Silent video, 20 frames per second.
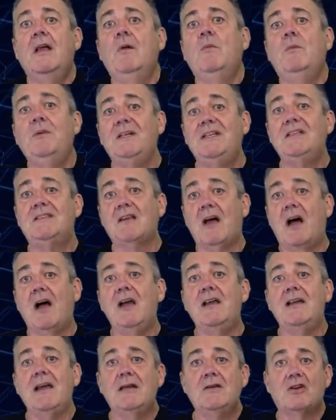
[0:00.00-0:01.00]
We
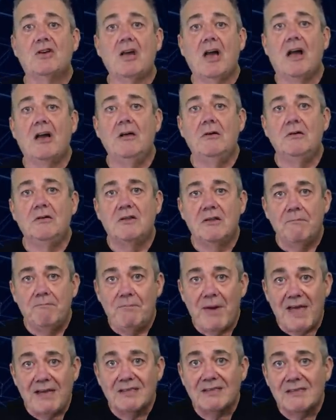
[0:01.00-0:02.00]
design and code the
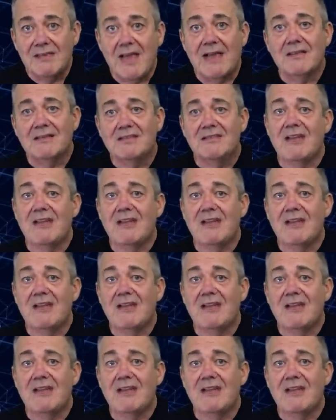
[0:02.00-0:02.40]
best next